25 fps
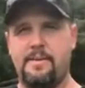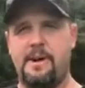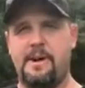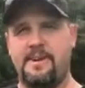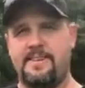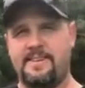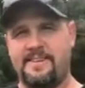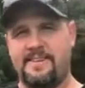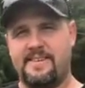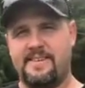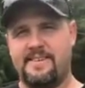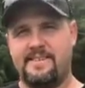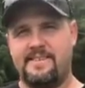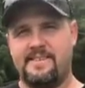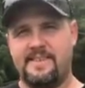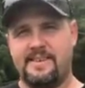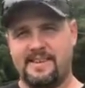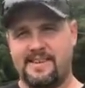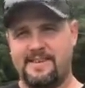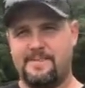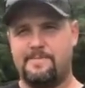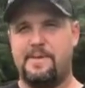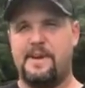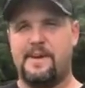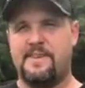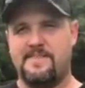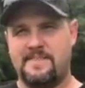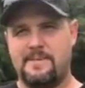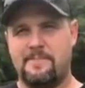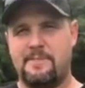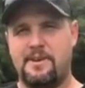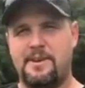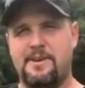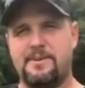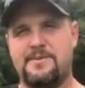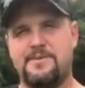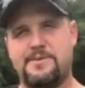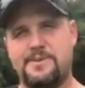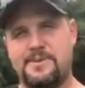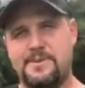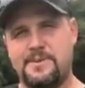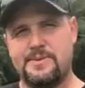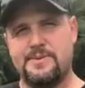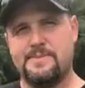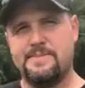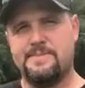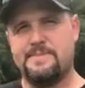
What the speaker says: I'm not going to expect someone else to.